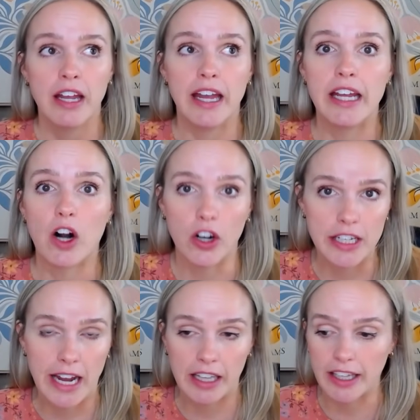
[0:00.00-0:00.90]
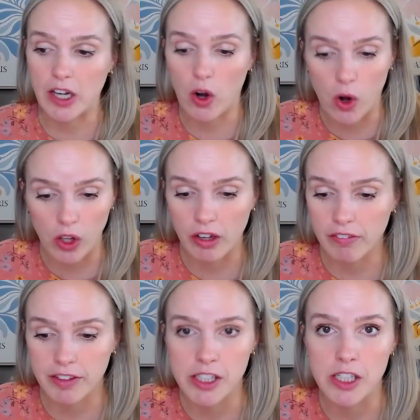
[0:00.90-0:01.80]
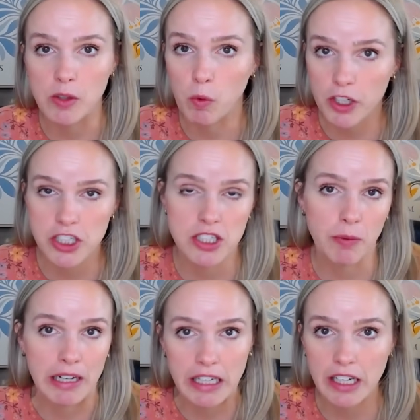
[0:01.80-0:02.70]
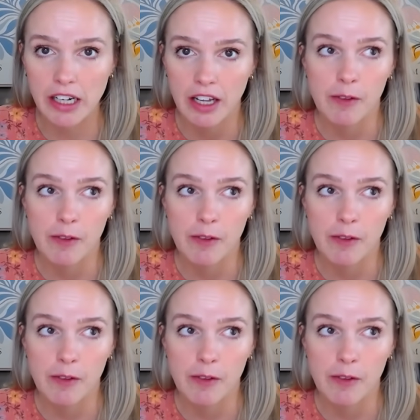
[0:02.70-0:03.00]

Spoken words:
It already had like all of the worksheets that we needed,